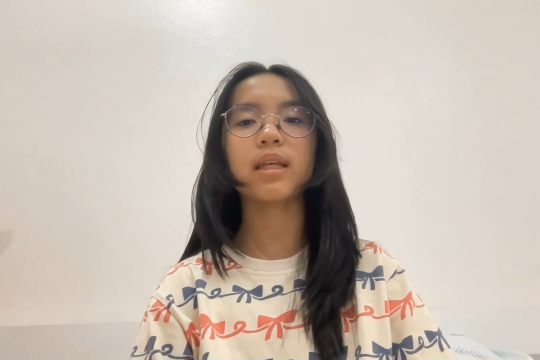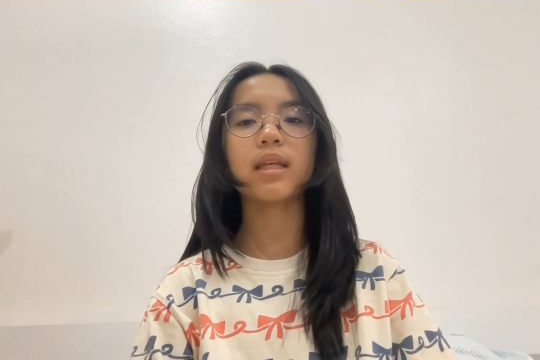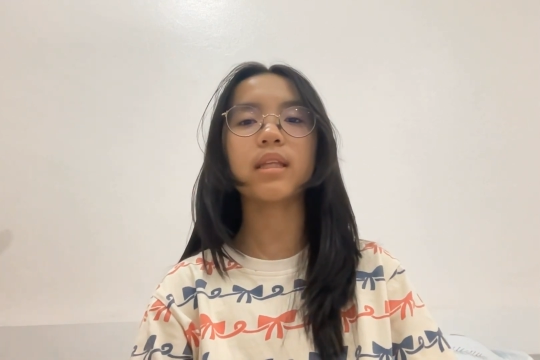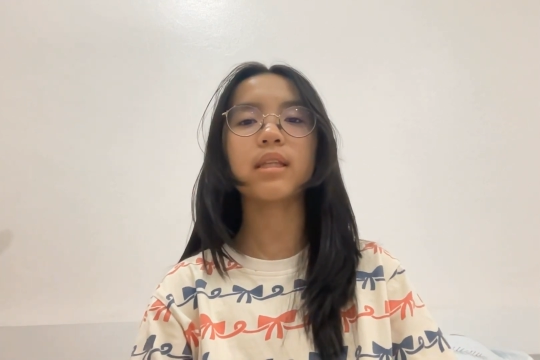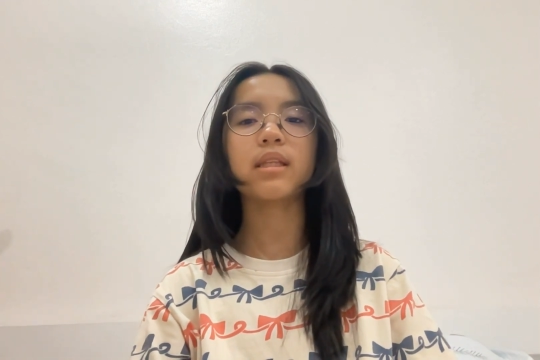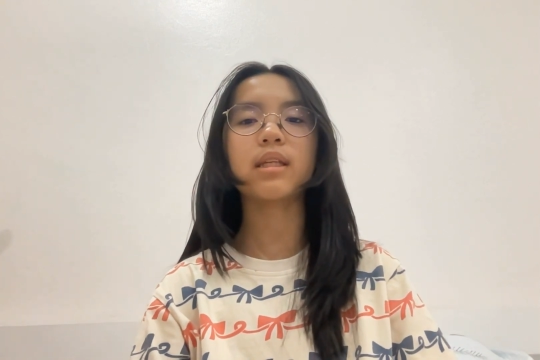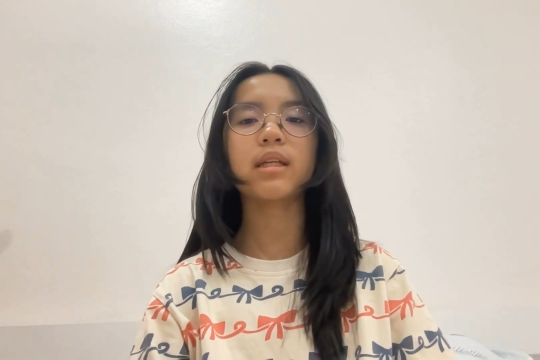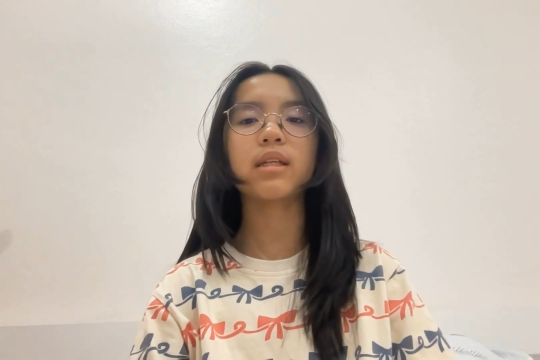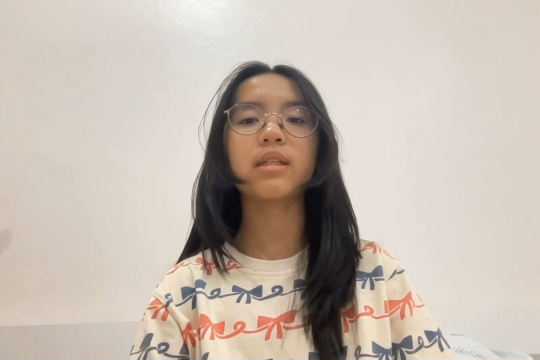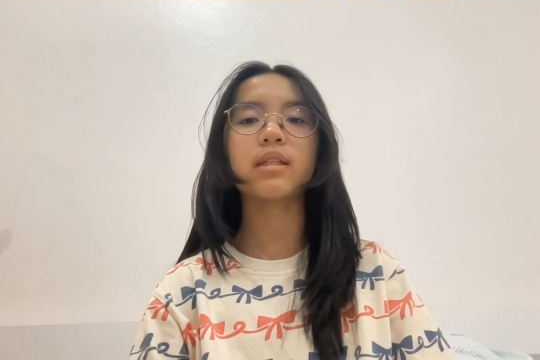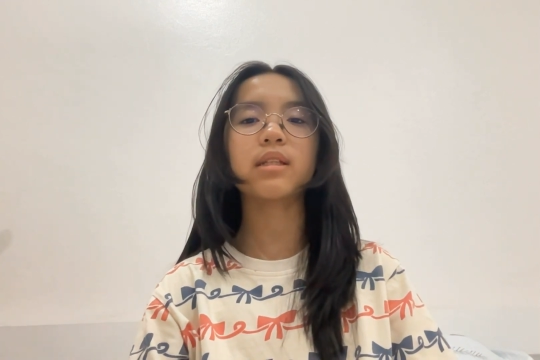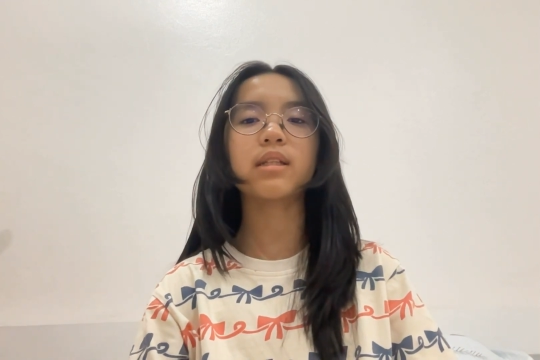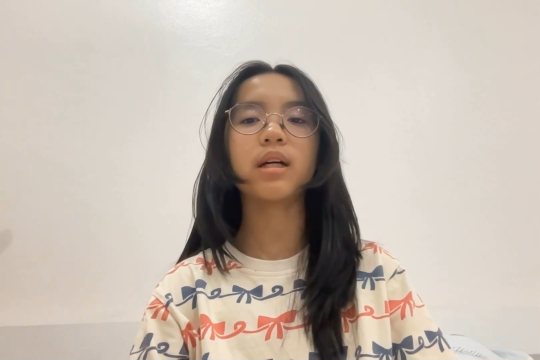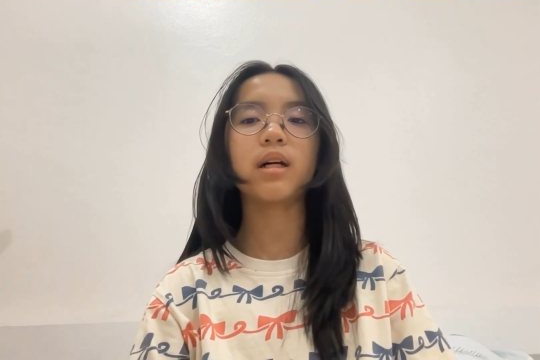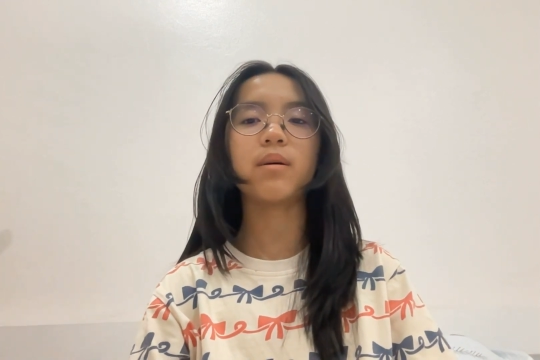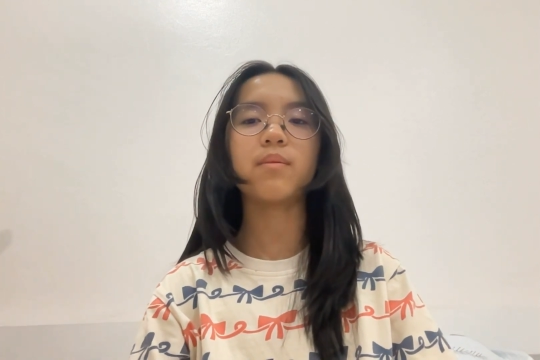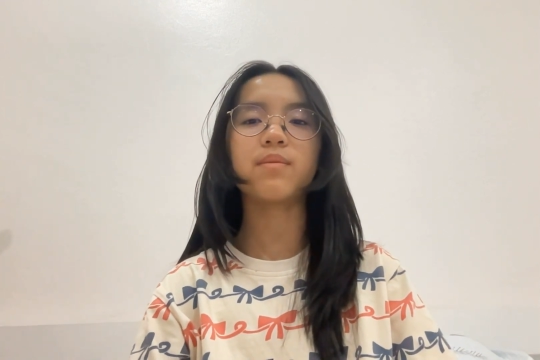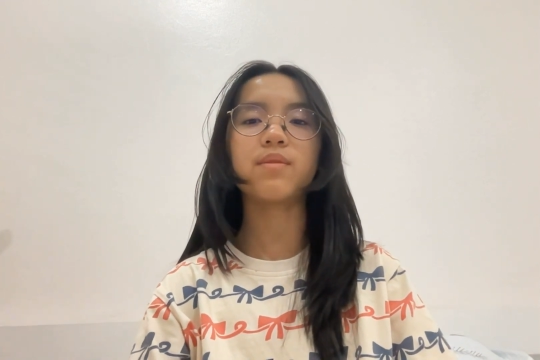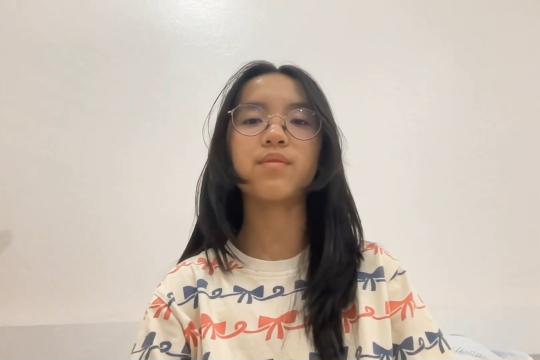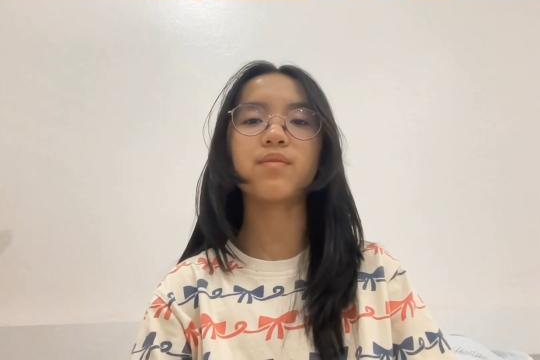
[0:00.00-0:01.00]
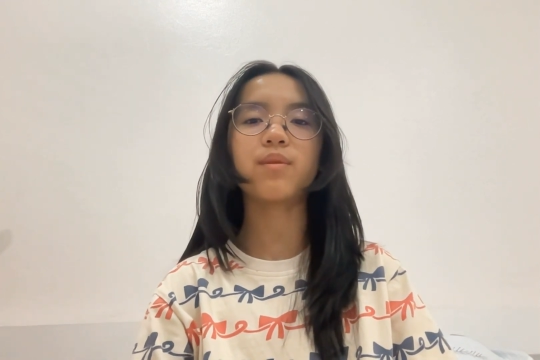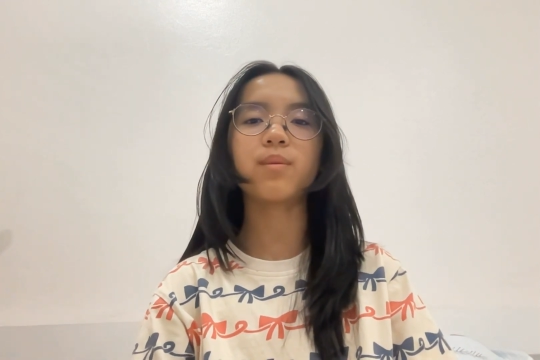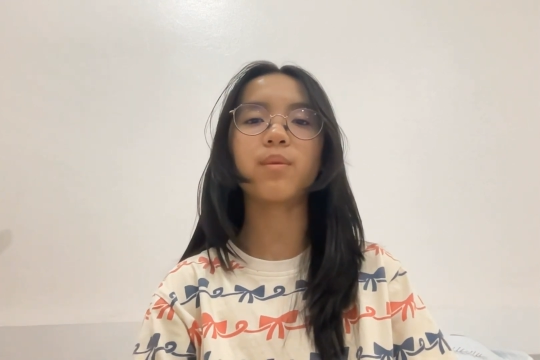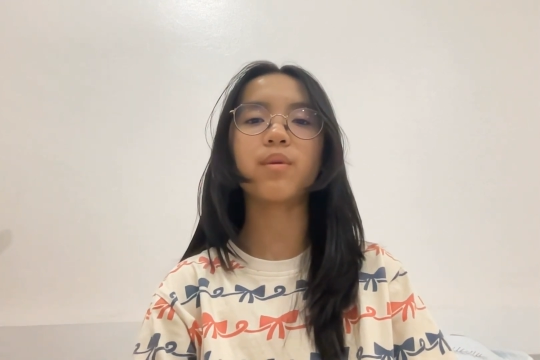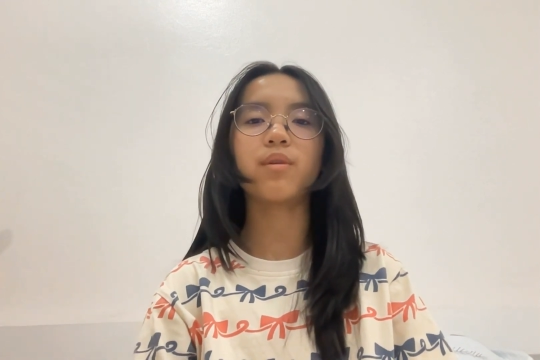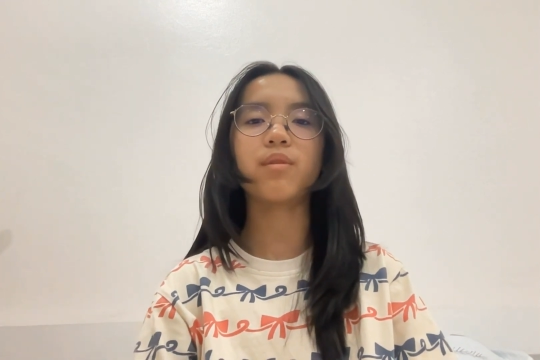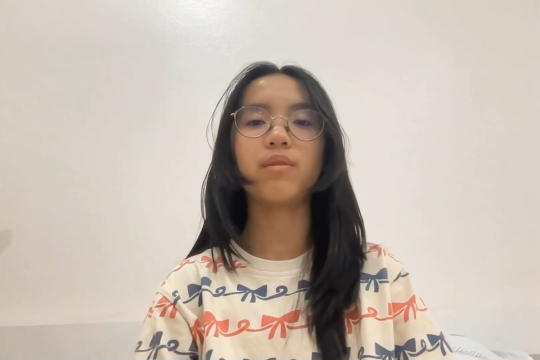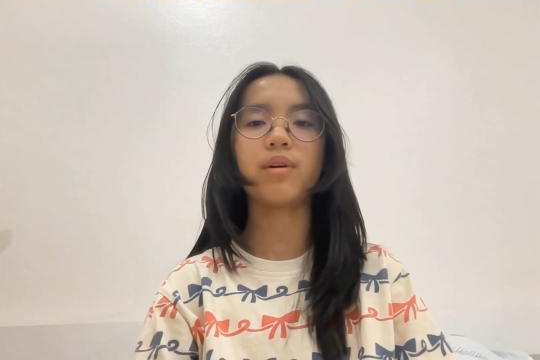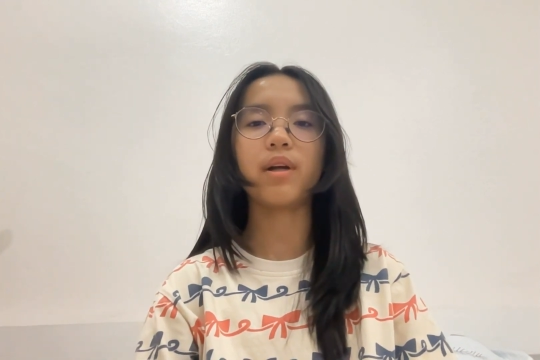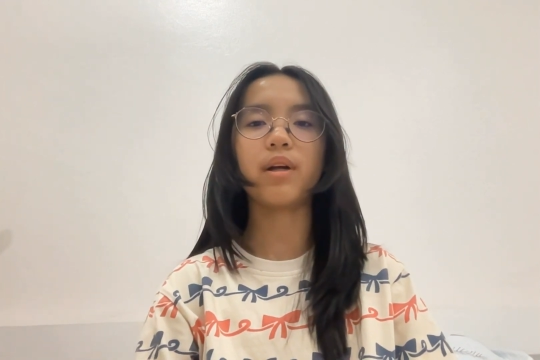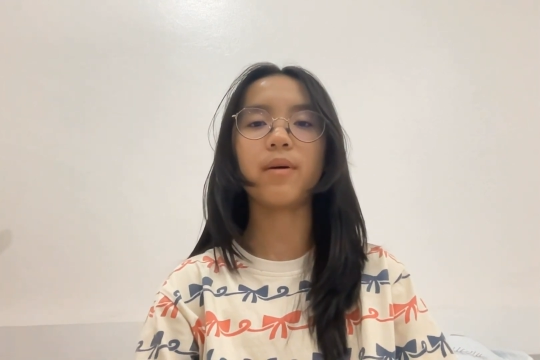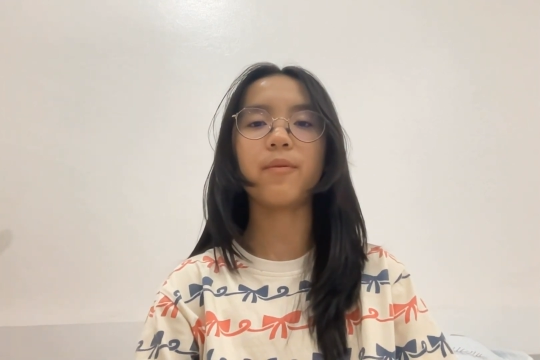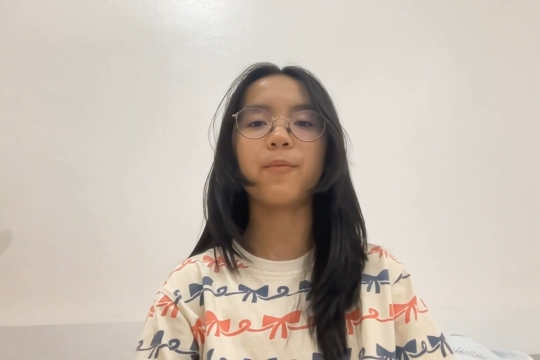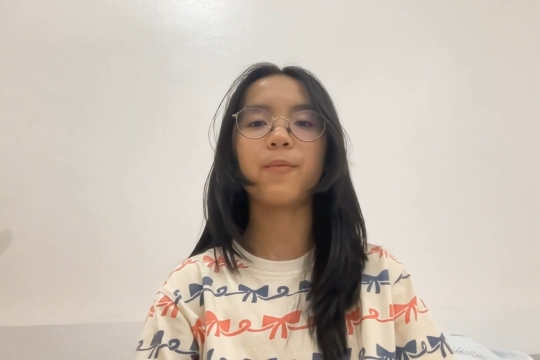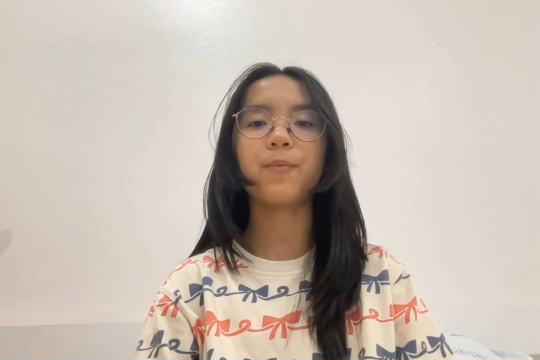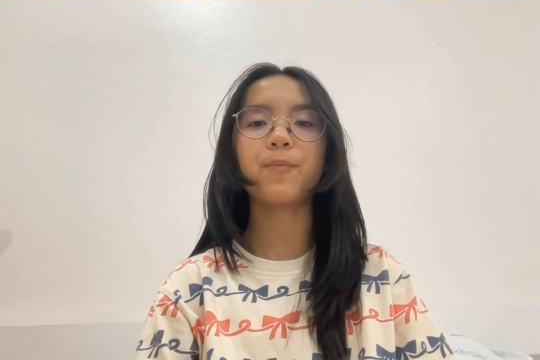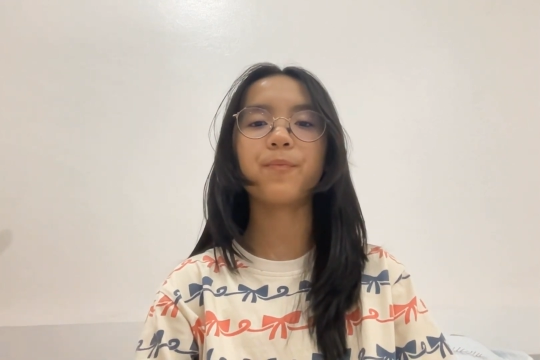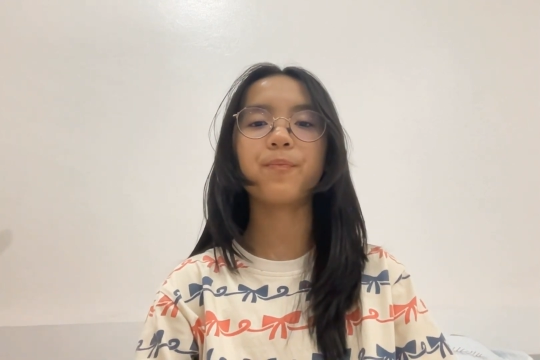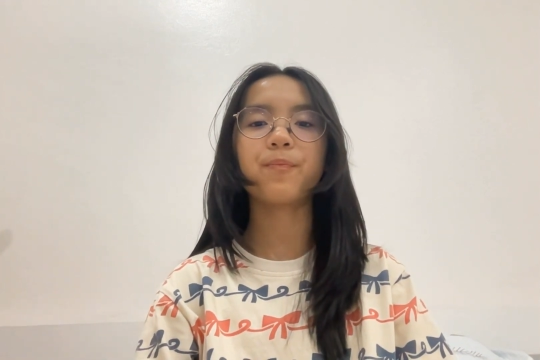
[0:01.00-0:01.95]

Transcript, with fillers: that comes from Korea.